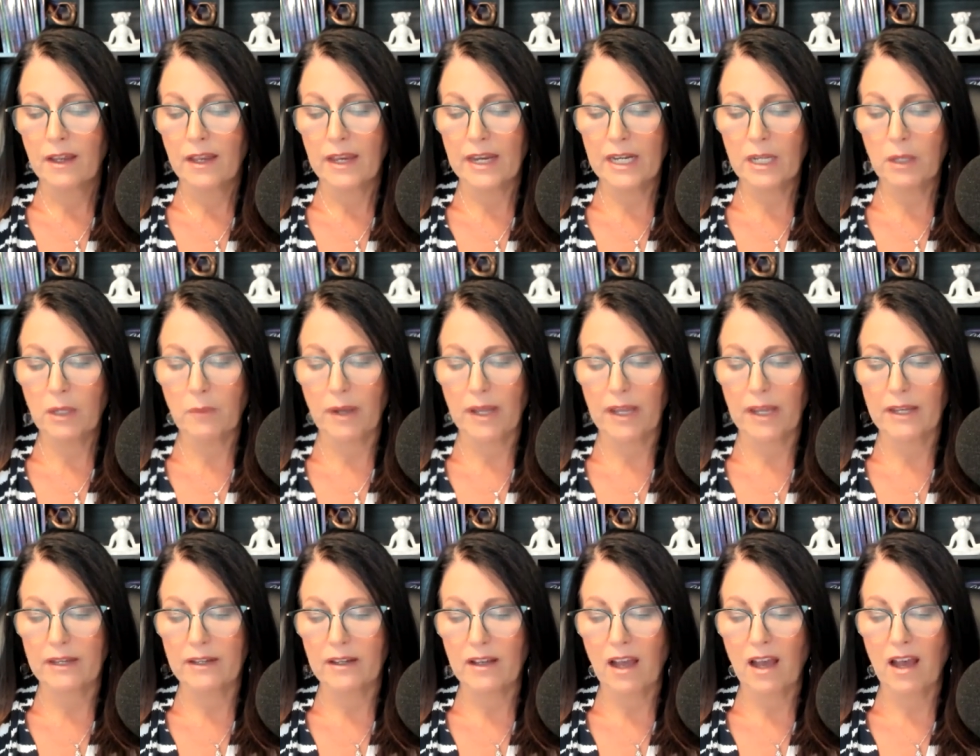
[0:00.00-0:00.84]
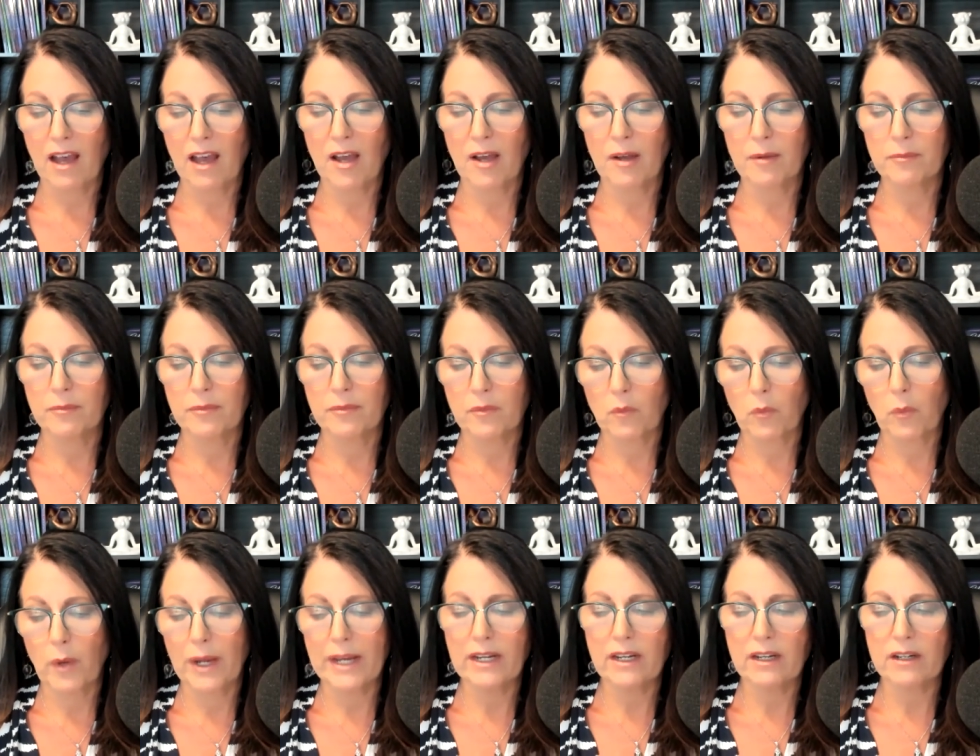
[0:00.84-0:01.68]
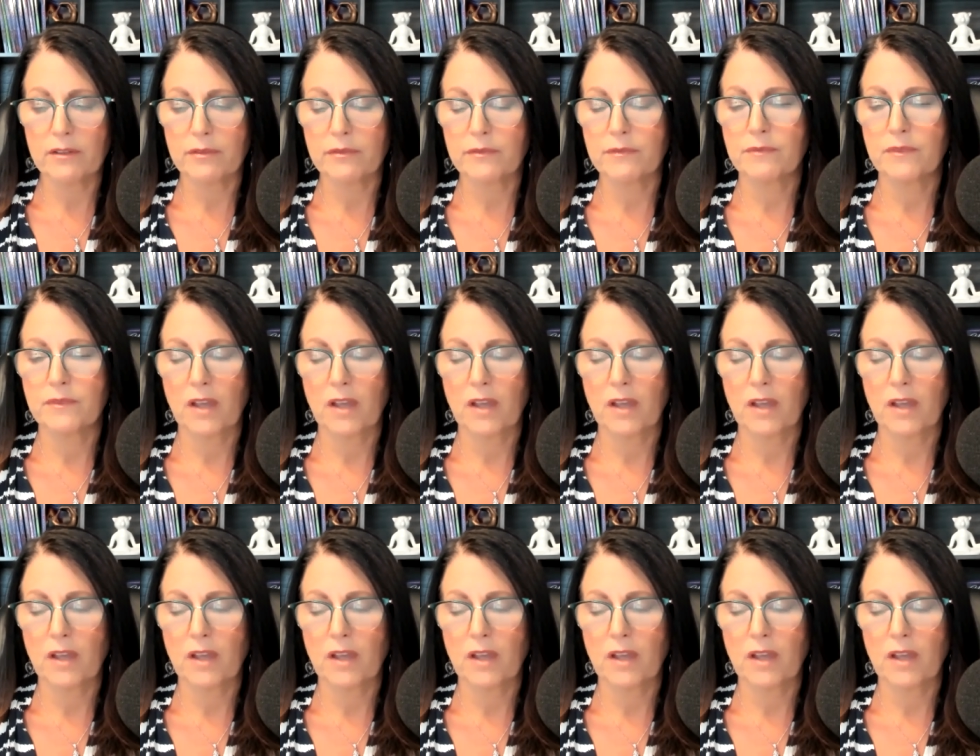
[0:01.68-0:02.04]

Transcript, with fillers: anyway, um waited a